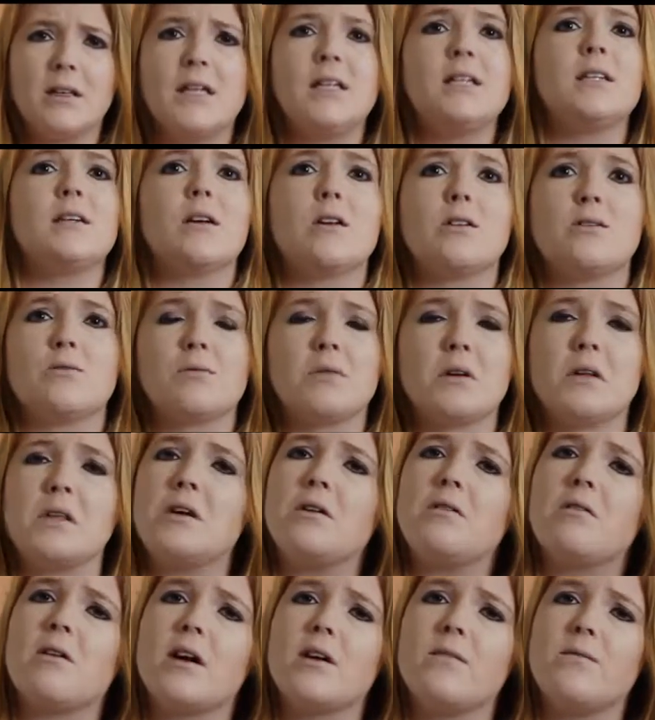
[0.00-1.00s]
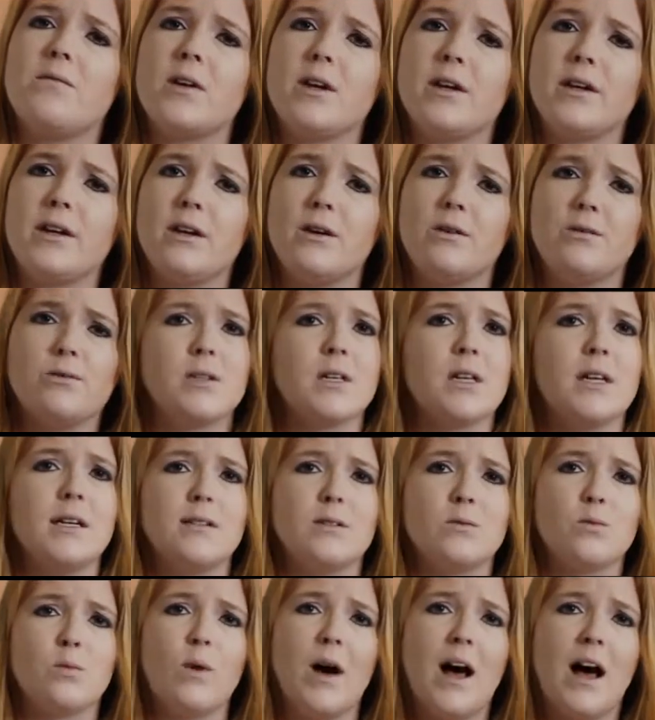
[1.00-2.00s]
He does really great videos
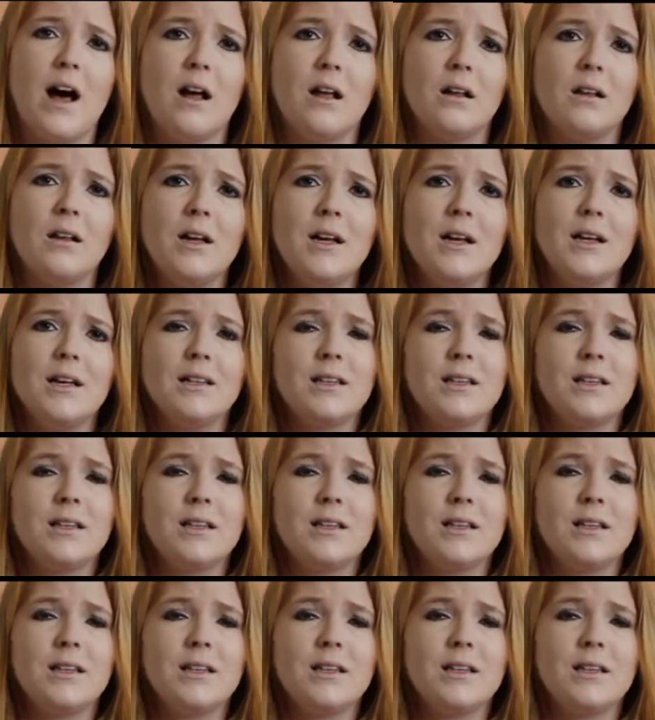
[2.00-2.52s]
as well.